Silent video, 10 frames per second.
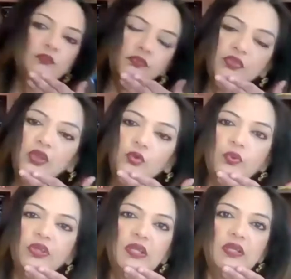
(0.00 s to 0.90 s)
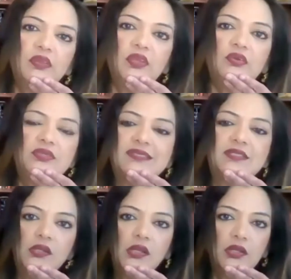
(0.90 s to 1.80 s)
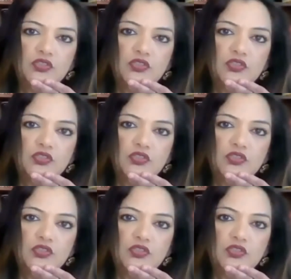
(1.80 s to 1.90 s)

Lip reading: There's still